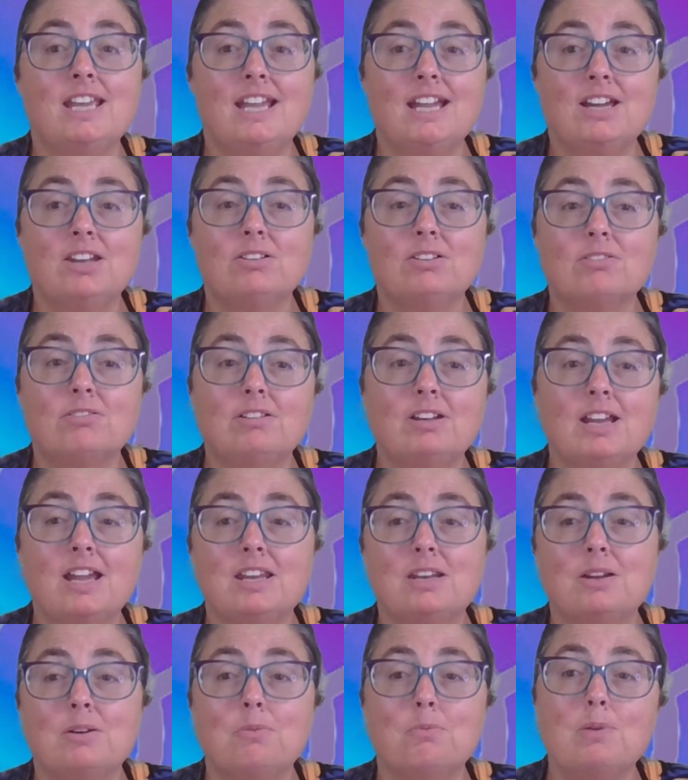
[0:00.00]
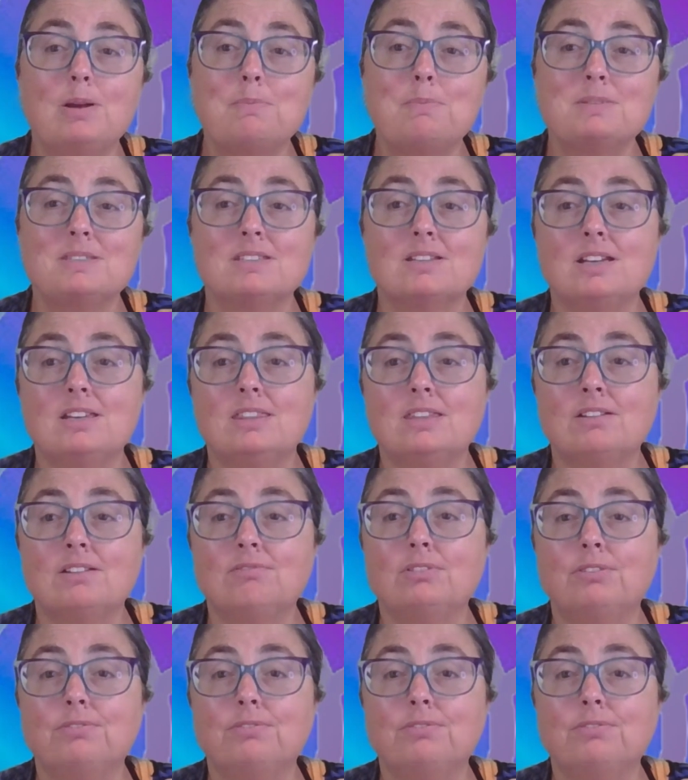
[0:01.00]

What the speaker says: how to create a website that